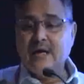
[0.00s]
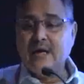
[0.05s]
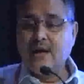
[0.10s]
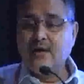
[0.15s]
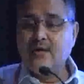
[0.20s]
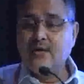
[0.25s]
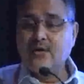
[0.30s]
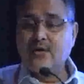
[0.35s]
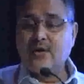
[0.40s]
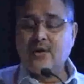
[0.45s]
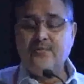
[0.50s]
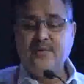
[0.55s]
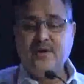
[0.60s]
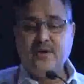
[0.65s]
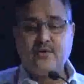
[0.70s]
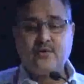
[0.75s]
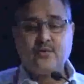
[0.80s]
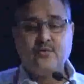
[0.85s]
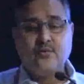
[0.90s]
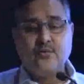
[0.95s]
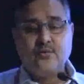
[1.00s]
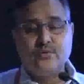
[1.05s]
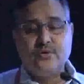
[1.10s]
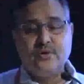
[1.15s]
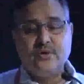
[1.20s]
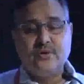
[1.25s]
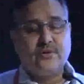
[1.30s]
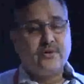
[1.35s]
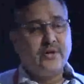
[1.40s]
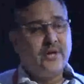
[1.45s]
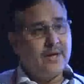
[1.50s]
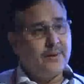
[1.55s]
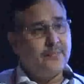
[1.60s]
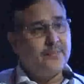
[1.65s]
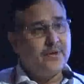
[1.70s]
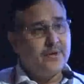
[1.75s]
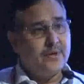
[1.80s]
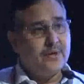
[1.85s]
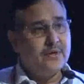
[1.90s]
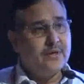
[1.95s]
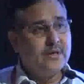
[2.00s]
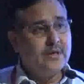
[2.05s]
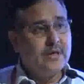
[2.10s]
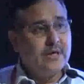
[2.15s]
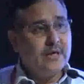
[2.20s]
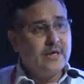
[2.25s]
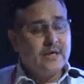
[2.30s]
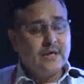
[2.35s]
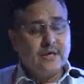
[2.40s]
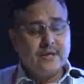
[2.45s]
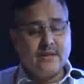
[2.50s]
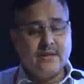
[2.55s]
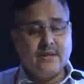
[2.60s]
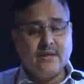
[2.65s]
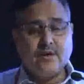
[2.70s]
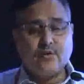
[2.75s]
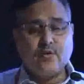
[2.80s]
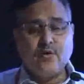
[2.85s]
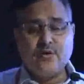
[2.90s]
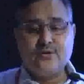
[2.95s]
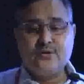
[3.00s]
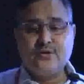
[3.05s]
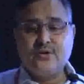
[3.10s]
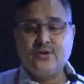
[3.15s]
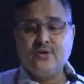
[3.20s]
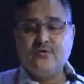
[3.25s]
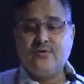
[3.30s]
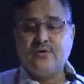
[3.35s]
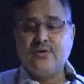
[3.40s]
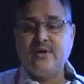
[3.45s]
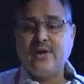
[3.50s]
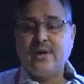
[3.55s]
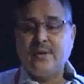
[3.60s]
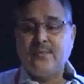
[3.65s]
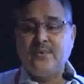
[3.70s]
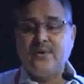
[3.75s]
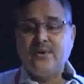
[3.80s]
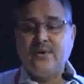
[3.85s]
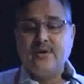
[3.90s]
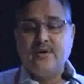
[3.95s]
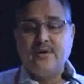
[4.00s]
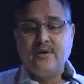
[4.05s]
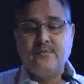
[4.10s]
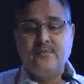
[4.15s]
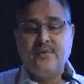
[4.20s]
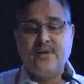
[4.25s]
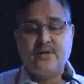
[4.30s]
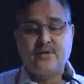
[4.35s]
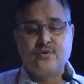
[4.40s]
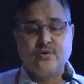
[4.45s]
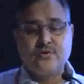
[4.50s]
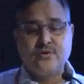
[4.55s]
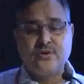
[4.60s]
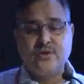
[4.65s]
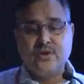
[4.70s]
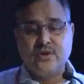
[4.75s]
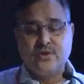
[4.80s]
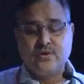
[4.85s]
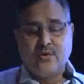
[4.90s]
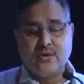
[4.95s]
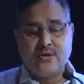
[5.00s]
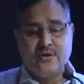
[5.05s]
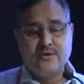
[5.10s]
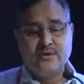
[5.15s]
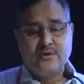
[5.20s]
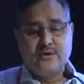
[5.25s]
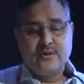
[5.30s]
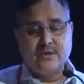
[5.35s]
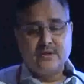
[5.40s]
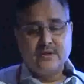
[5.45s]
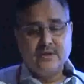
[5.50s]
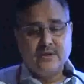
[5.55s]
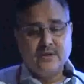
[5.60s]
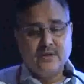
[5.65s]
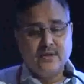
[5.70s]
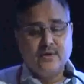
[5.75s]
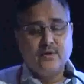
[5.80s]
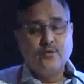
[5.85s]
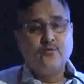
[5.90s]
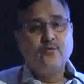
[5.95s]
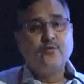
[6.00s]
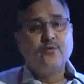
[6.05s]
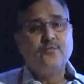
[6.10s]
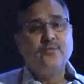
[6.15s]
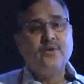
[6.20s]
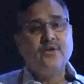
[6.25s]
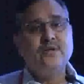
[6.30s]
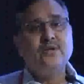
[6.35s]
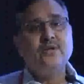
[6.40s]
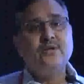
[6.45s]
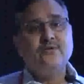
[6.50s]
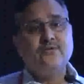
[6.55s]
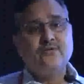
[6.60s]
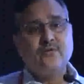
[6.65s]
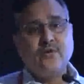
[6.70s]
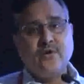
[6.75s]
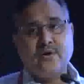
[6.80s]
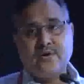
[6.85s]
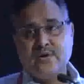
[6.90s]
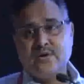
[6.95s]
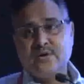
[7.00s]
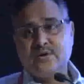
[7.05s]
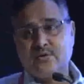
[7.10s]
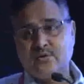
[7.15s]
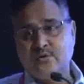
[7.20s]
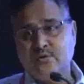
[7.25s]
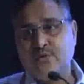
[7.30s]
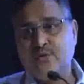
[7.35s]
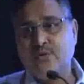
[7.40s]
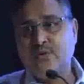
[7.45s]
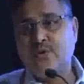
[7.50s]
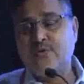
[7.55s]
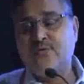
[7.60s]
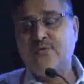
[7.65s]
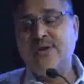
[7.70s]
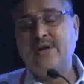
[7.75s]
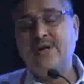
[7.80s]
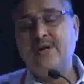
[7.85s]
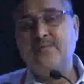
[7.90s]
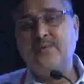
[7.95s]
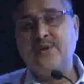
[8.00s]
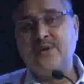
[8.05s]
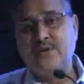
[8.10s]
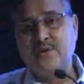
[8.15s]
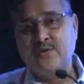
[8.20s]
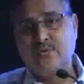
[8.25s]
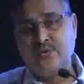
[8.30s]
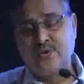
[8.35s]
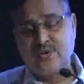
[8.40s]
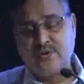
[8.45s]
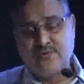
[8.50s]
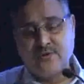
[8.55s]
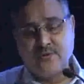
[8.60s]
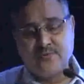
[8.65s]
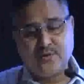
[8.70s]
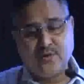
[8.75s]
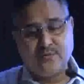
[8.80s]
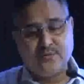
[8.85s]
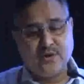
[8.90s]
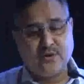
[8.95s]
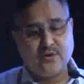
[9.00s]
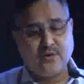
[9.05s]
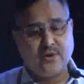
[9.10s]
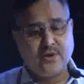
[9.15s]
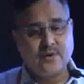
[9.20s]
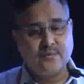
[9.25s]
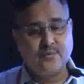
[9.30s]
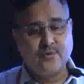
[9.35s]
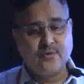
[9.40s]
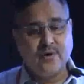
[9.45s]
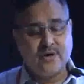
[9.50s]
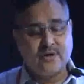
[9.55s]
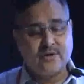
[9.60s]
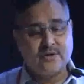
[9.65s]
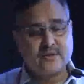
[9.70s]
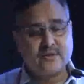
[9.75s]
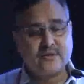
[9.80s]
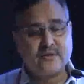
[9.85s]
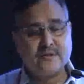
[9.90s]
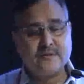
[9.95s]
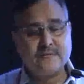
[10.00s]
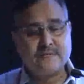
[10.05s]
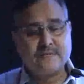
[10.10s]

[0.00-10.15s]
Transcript: Now, coming to the therapy, the causative therapy based on the etiology would be the cornerstone of any patient who is suffering from the chronic pruritus.